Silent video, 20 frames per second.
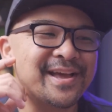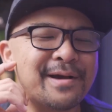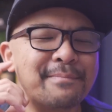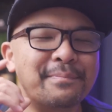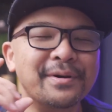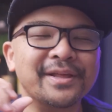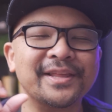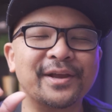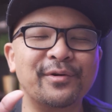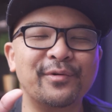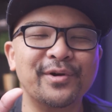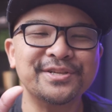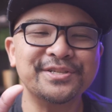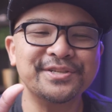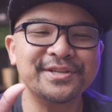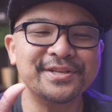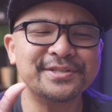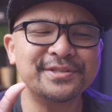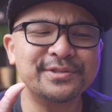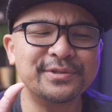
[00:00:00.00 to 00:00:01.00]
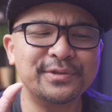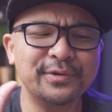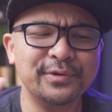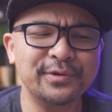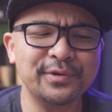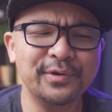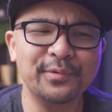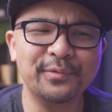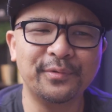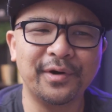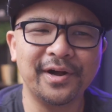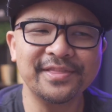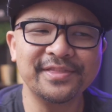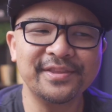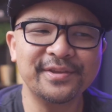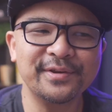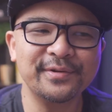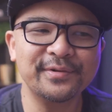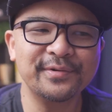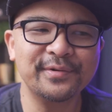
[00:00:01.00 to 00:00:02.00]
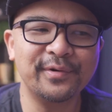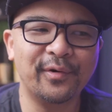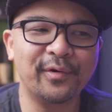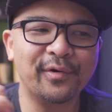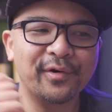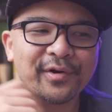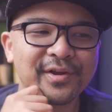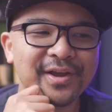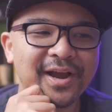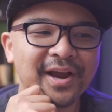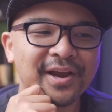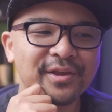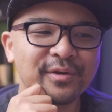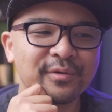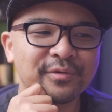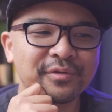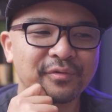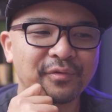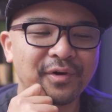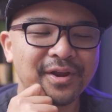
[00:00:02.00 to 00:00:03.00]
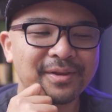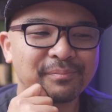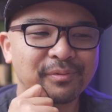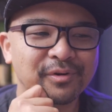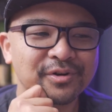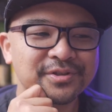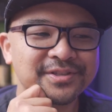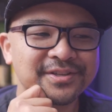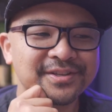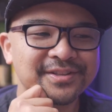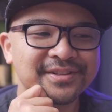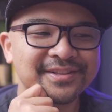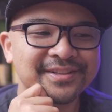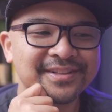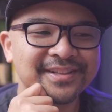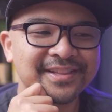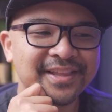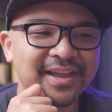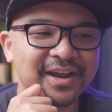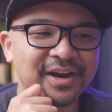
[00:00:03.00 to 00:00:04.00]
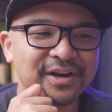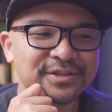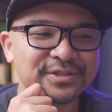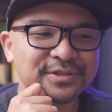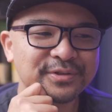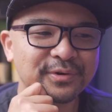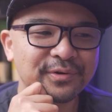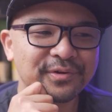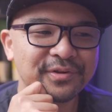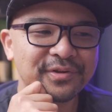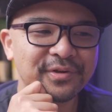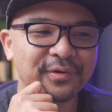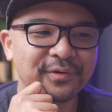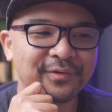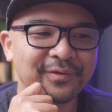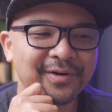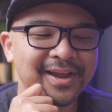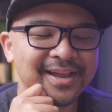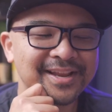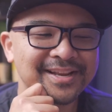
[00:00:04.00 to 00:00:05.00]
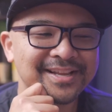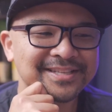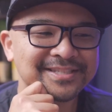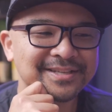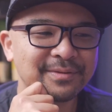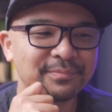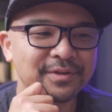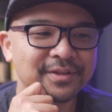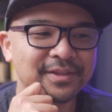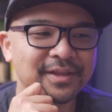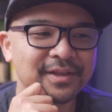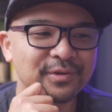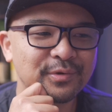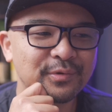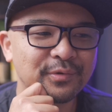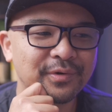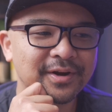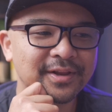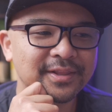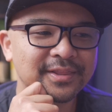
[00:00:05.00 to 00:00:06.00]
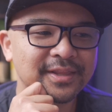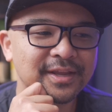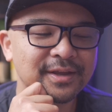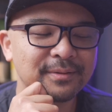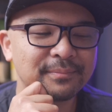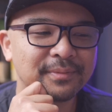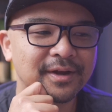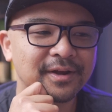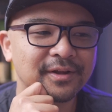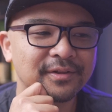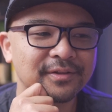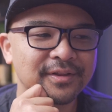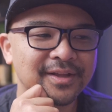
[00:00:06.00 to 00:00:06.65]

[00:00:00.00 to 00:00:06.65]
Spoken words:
But the question is, do you want to, or are you the right person there? So you're right. It's something that you want to think about.